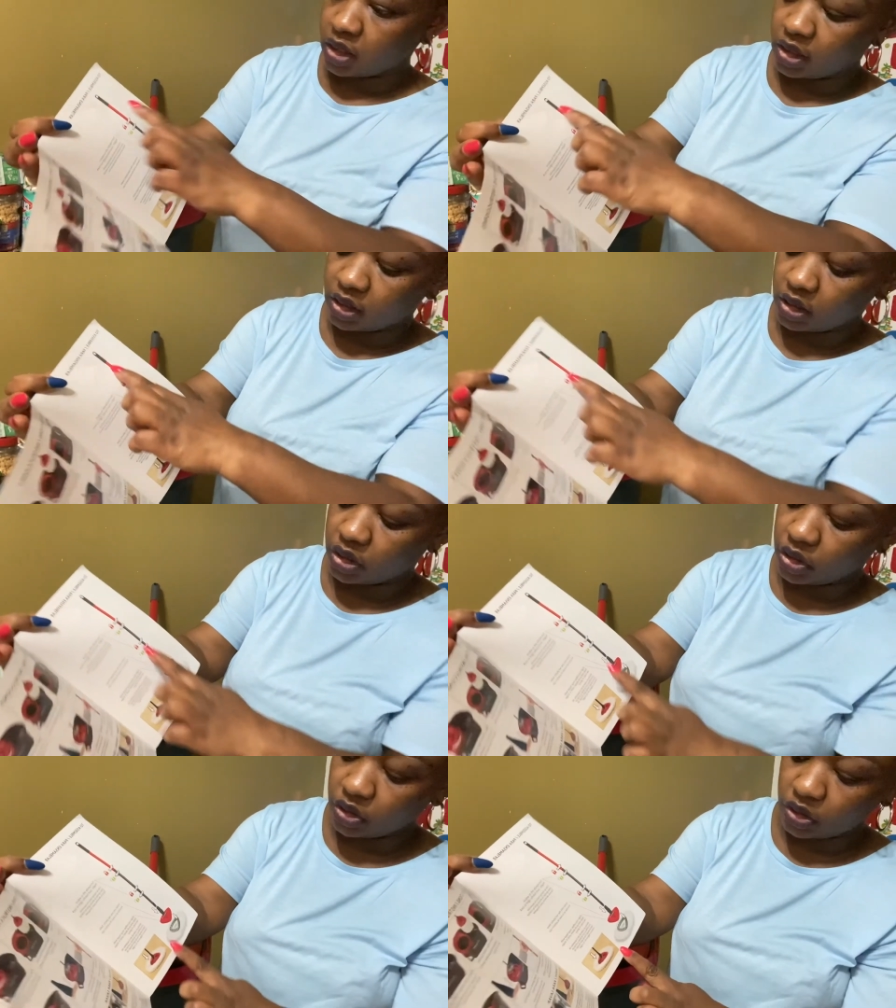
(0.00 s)
And
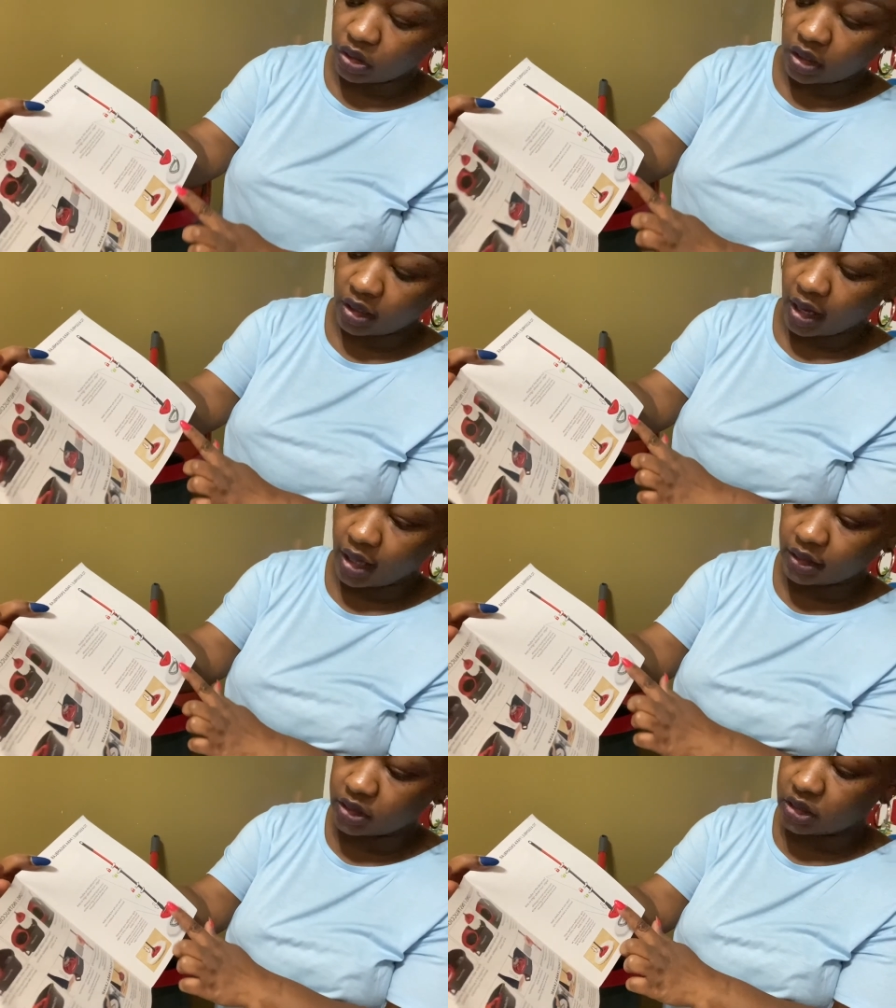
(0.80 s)
here
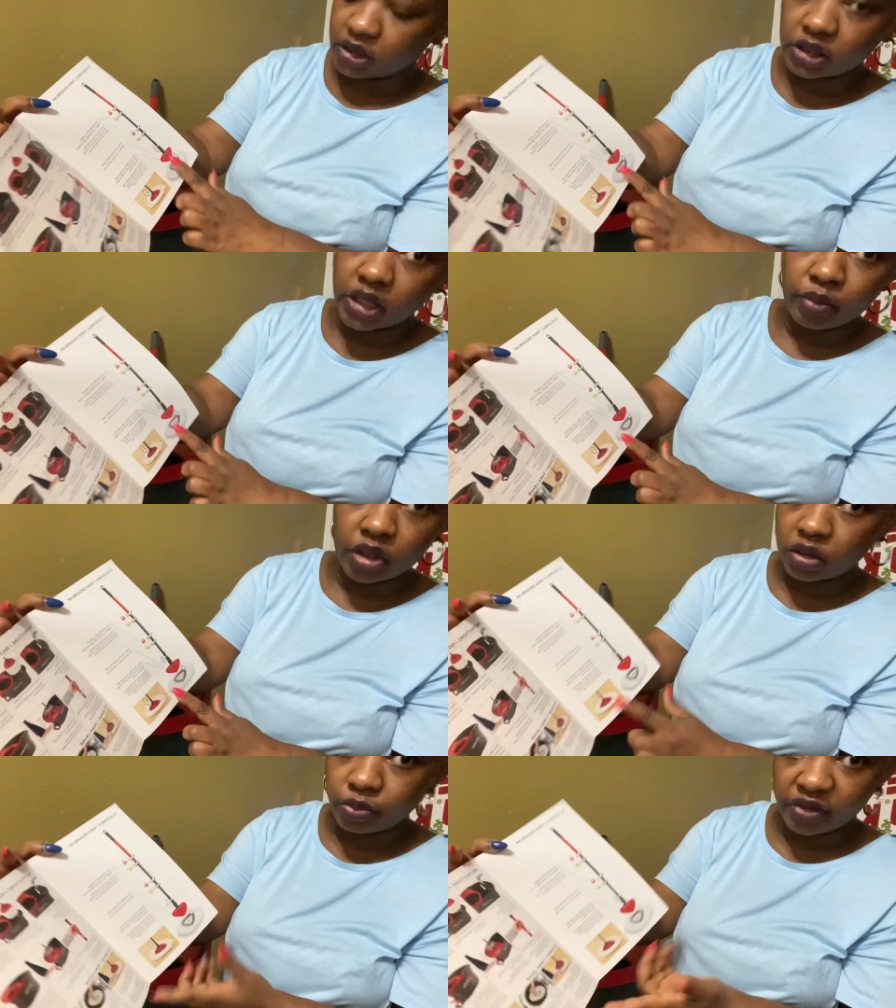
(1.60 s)
I did the
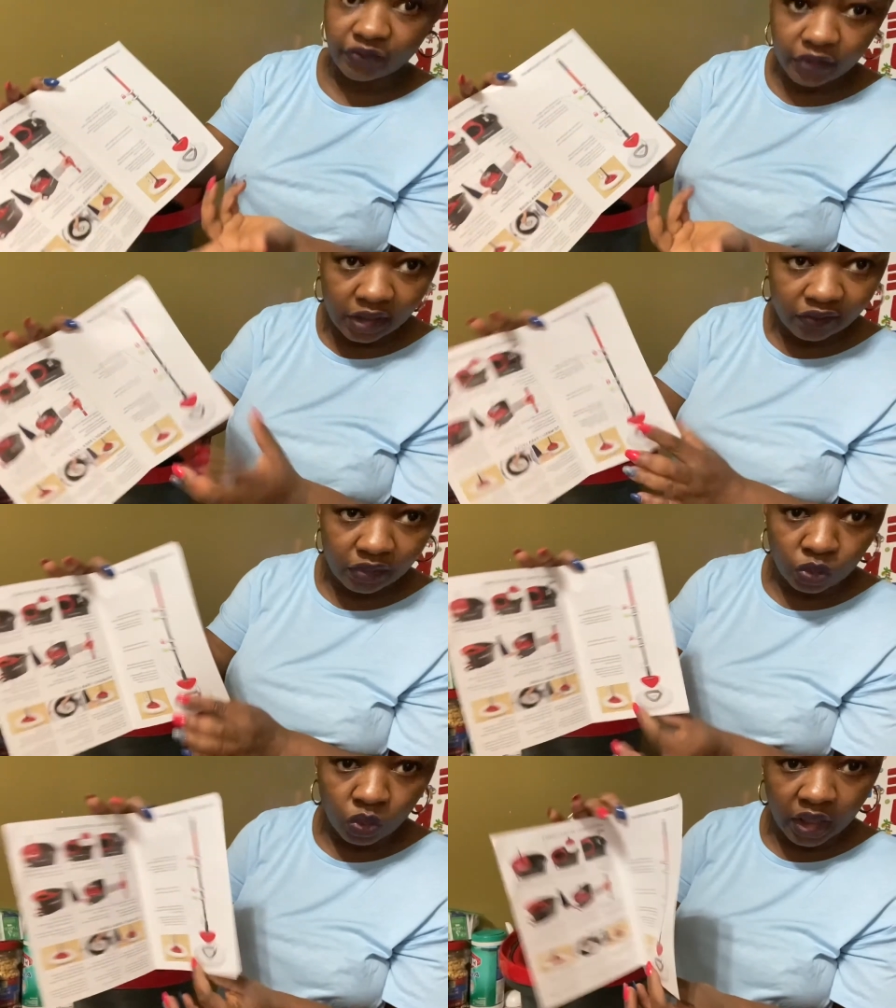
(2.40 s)
demo before
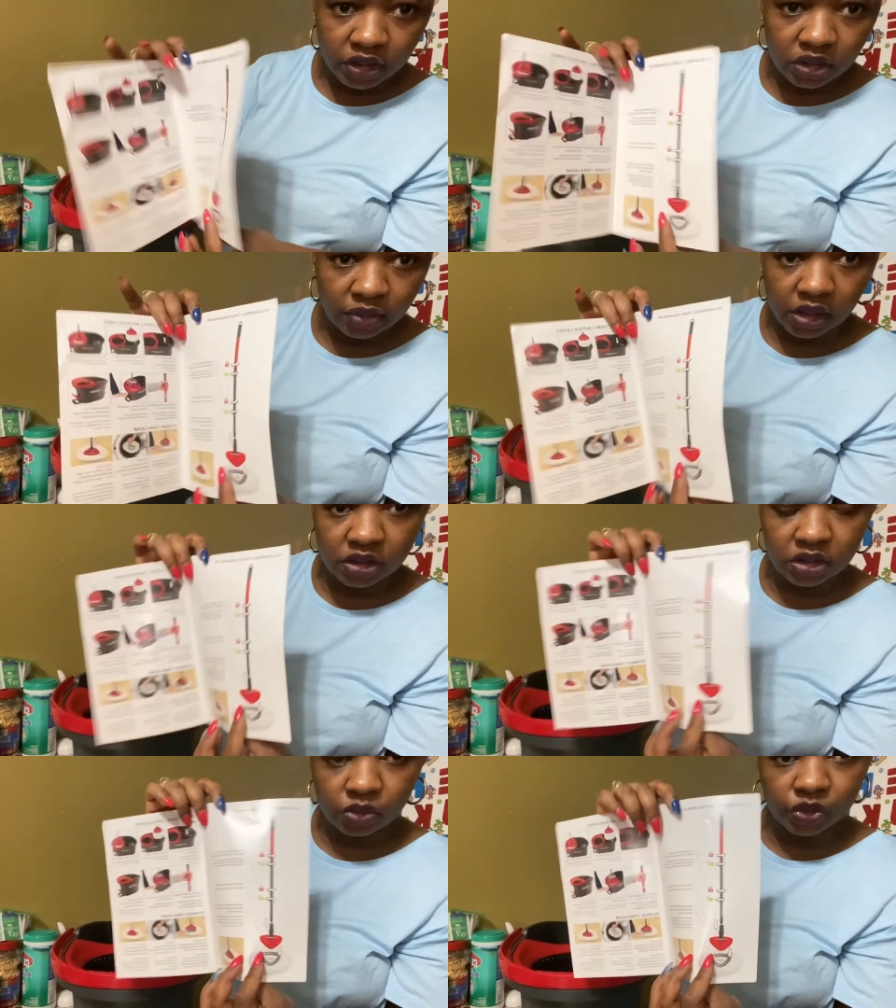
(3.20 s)
even watching
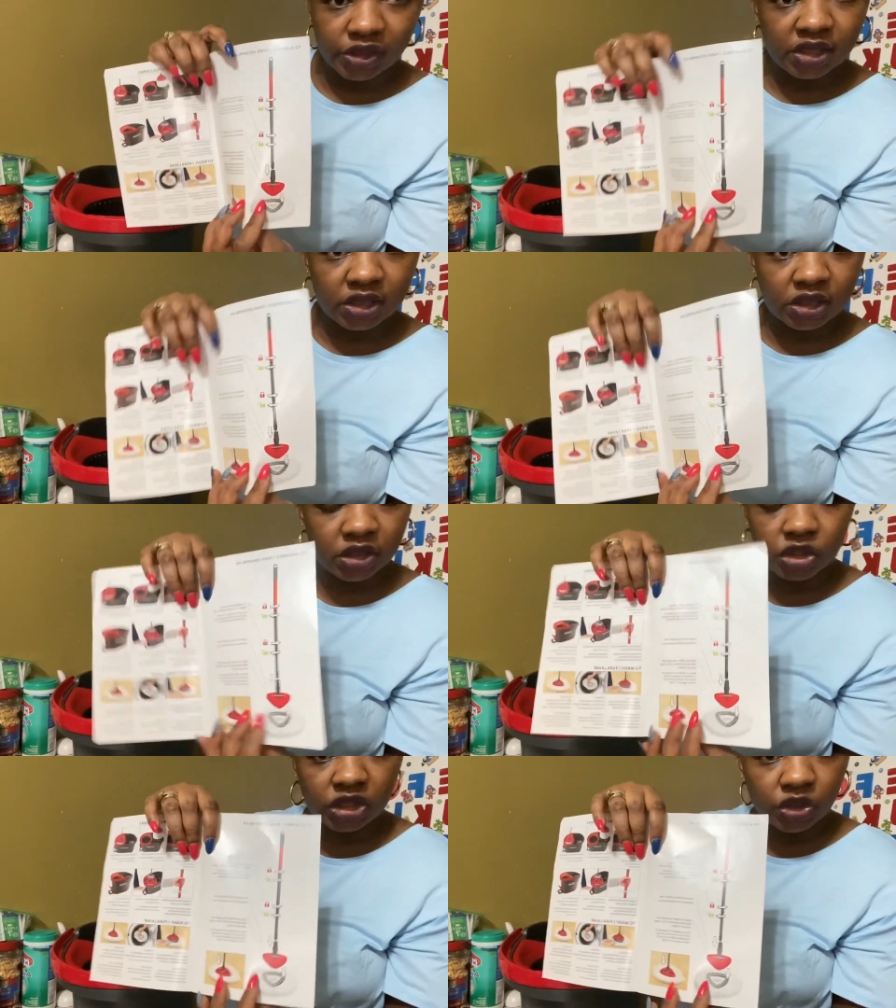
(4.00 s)
because it was so